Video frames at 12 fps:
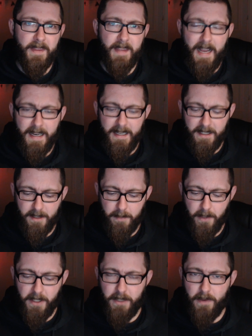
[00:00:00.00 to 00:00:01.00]
That is
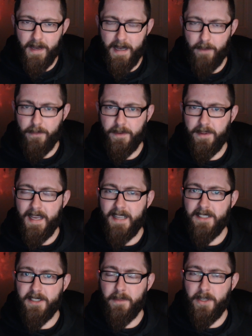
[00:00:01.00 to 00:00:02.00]
the money you have.
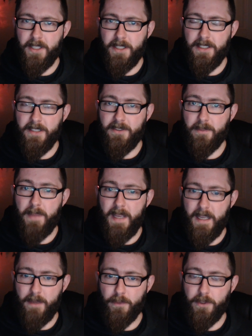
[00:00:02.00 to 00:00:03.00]
That is the money you need to
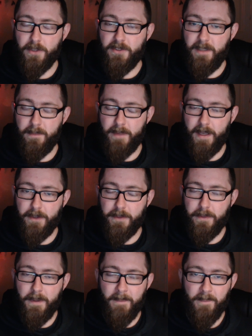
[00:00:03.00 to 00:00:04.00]
pay for your team
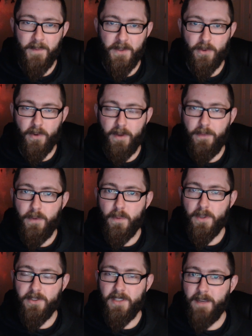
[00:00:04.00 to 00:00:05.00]
value. So if
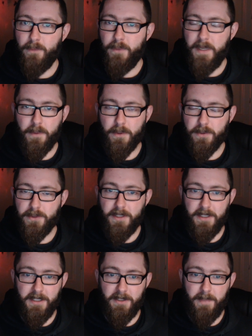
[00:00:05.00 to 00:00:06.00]
you want to have
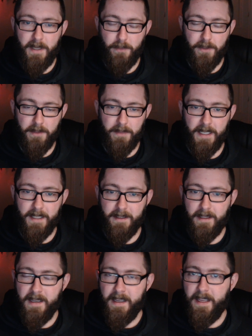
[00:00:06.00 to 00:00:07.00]
rerolls, you need to pay for them
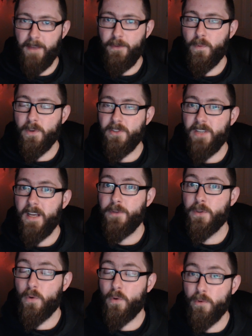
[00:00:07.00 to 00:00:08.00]
again. If you want to
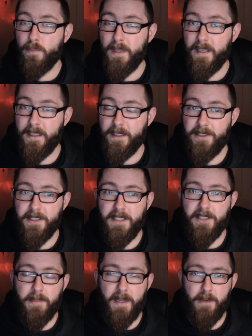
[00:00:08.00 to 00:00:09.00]
have your old players,
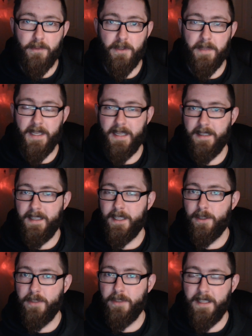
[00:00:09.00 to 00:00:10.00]
you need to pay for them again,
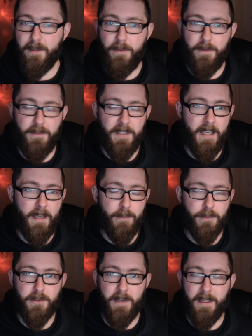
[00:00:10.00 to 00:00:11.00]
including the
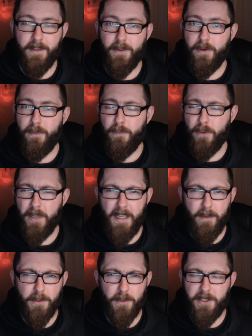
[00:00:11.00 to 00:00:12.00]
50k for strength, or the
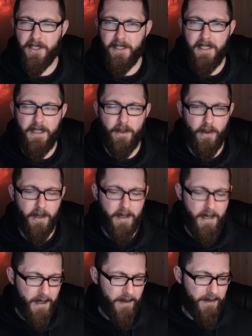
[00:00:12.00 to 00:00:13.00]
40k for agility,
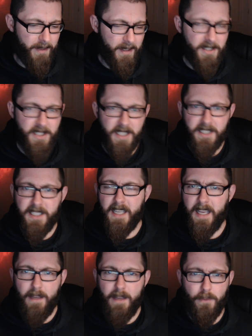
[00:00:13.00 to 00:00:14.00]
or the
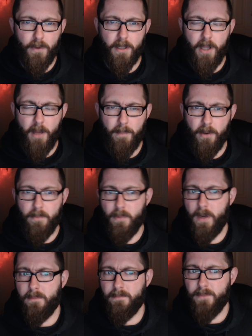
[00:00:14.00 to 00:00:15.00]
60k for
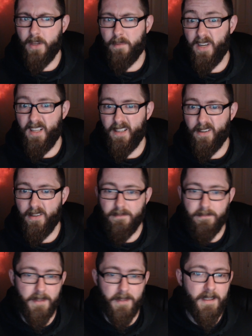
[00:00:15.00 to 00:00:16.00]
clawpome. Well, not piling
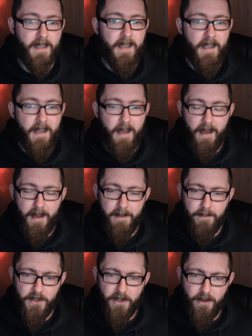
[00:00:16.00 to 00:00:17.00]
on, but
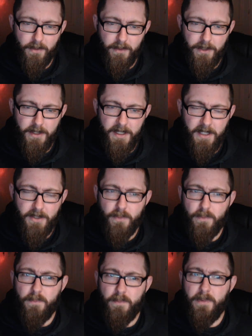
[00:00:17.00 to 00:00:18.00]
so you need
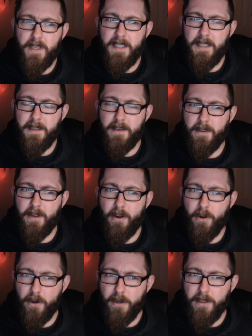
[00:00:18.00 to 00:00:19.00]
to really
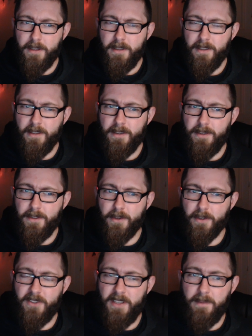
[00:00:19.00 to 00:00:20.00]
earn
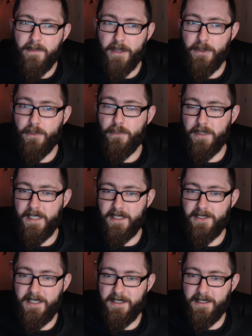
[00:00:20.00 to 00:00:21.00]
your team value for
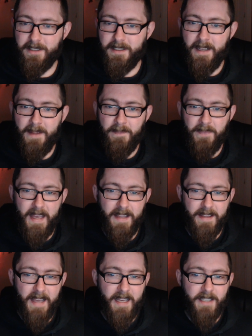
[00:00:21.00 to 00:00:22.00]
next season,
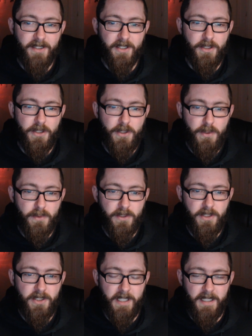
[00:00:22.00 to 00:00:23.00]
and that is a
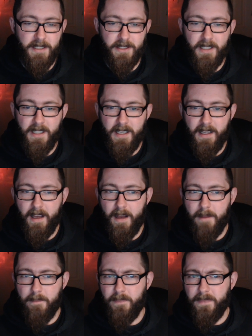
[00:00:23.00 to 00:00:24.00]
huge change.
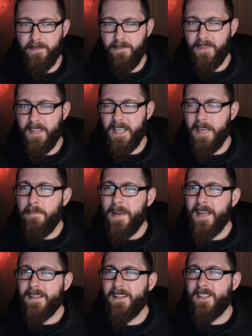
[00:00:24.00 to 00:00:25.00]
The
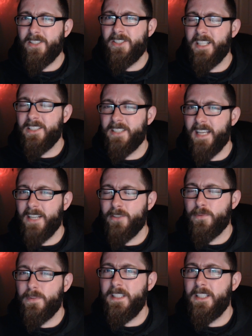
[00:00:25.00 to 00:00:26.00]
impact that this change
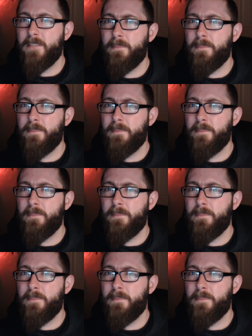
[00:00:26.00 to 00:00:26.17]
has really